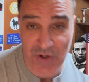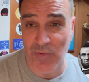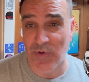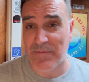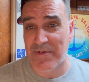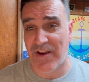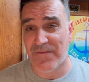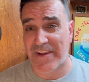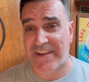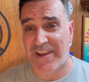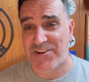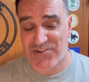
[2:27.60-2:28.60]
it with me on
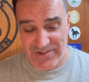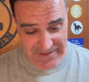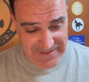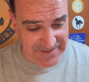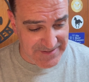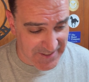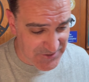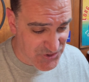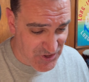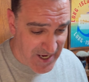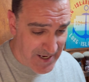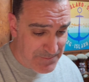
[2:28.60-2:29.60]
vacation and did a nice
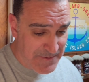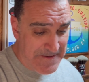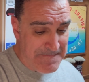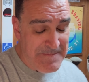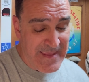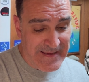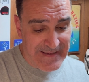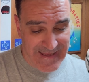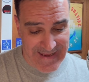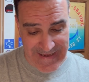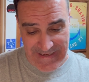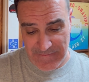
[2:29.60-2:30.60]
job.
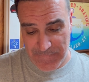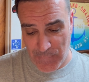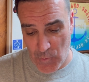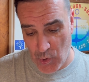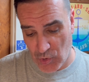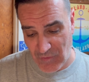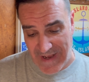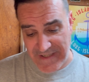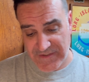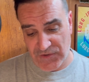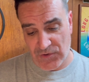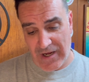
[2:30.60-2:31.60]
And for
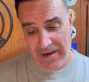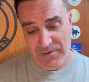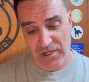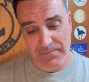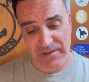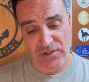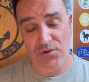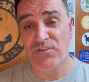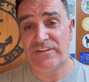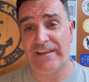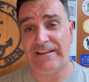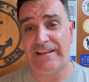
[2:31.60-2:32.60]
Razor, I'm going to be
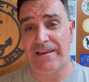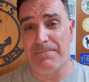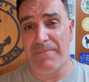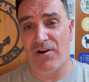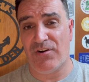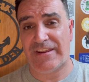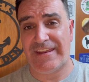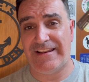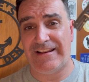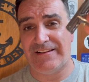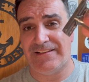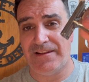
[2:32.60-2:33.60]
using the
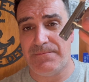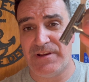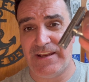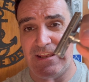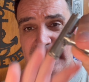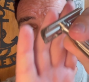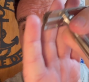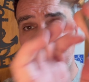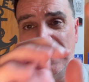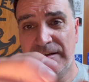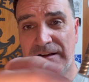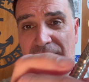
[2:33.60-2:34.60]
American Liberty
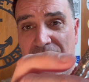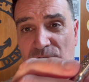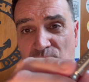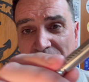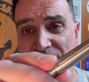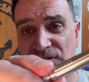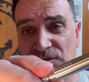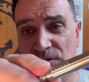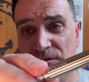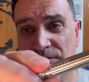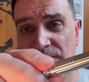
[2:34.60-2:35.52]
uh, Razor,